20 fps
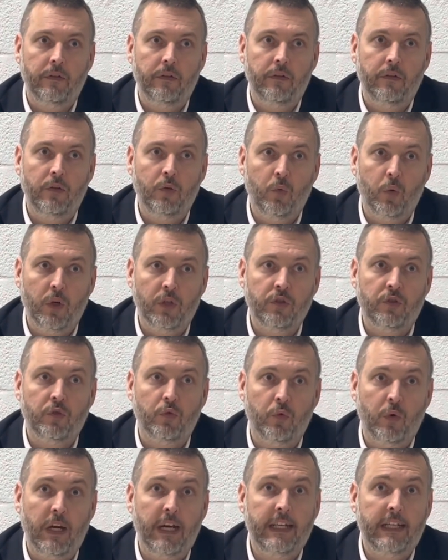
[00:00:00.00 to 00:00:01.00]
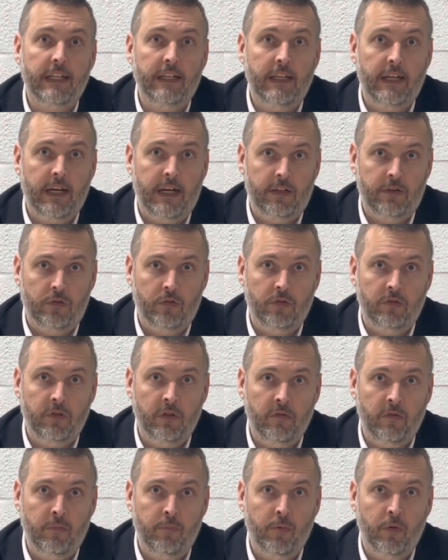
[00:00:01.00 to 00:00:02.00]
you want to write it down to the
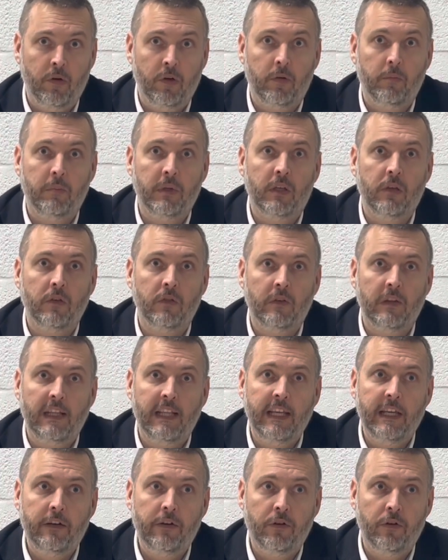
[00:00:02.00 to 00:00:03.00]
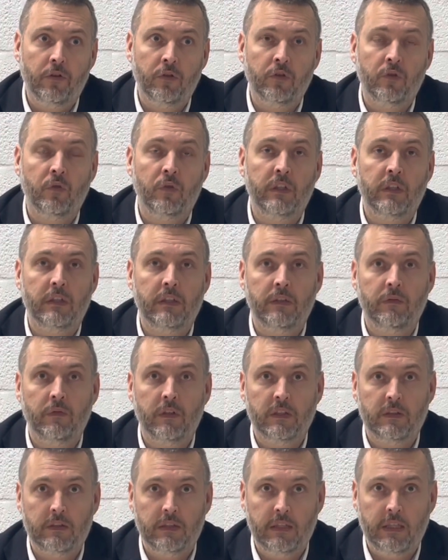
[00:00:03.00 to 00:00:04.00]
report, because later on during the
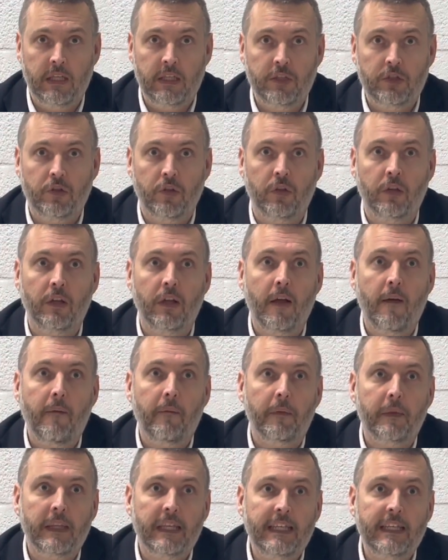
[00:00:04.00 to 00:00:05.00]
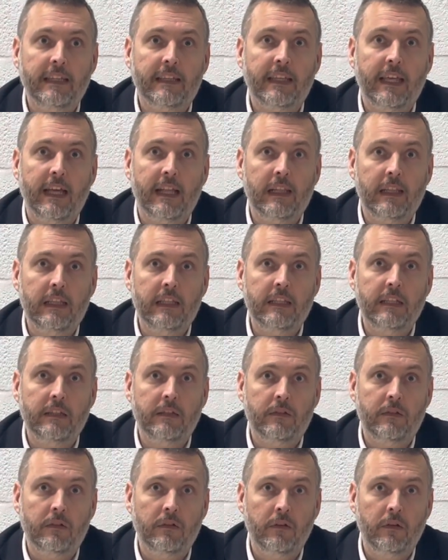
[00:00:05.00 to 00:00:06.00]
investigation it can
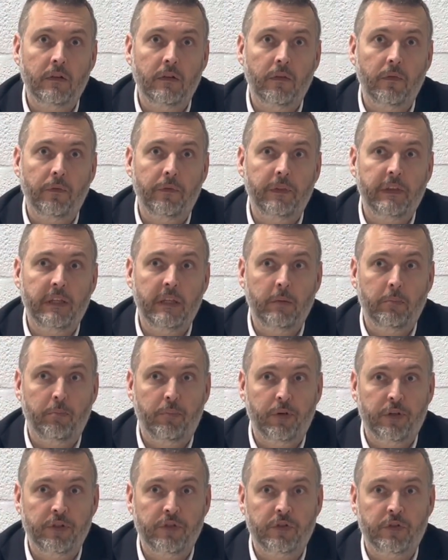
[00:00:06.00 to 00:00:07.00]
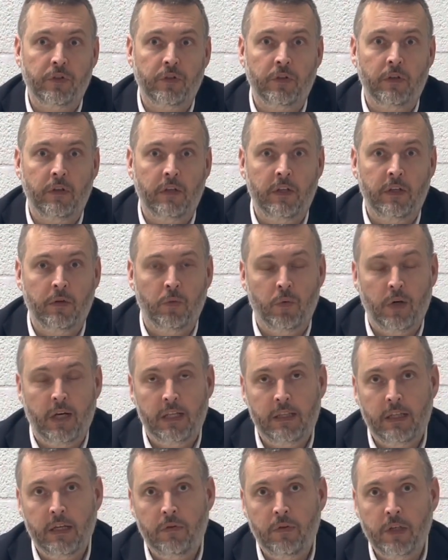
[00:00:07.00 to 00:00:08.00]
lead the person in the
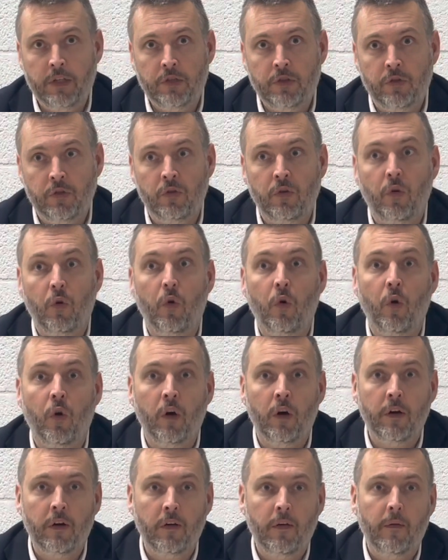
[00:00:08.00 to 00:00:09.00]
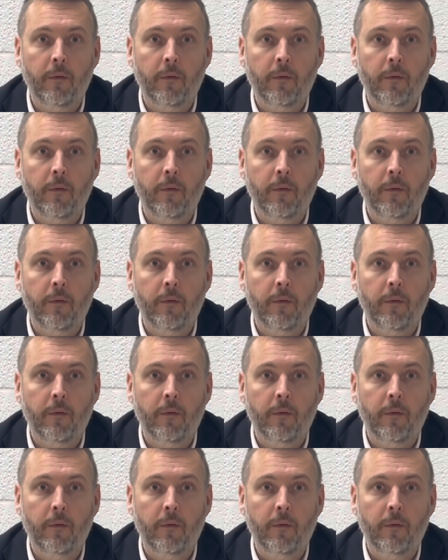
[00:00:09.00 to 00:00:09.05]
right direction or